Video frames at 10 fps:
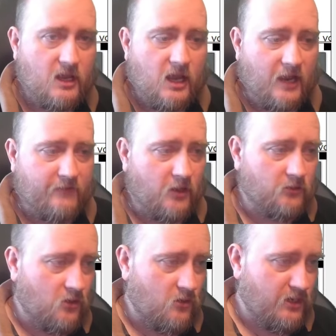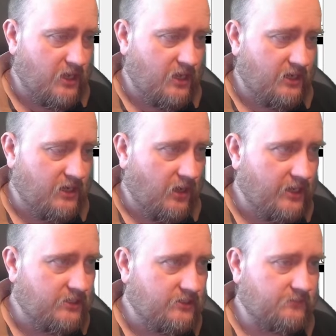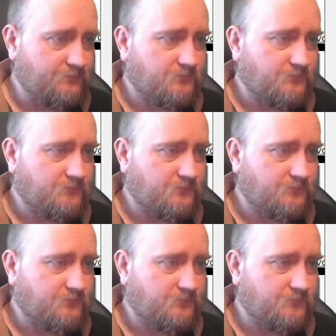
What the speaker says: the lines,